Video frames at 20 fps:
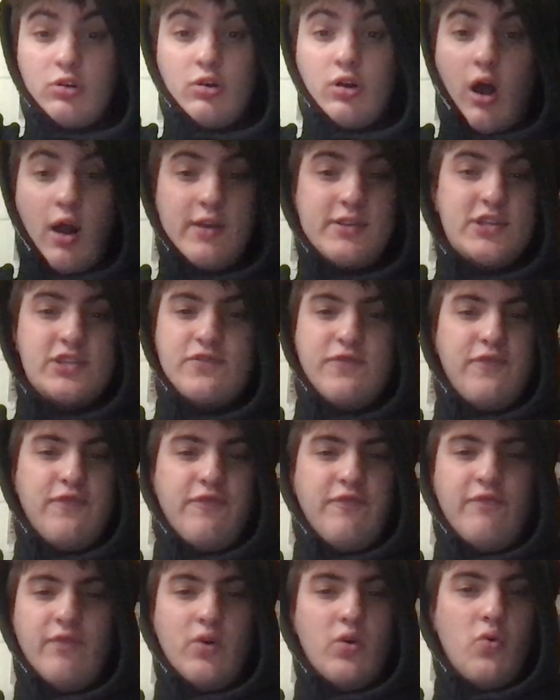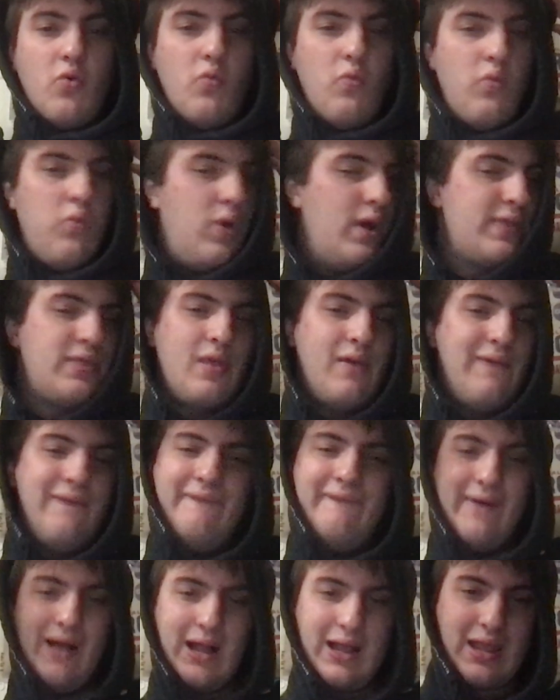are just what the
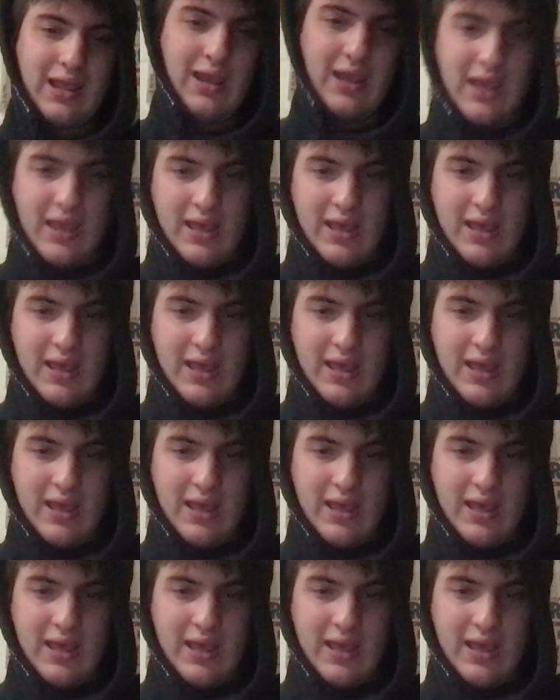fuck,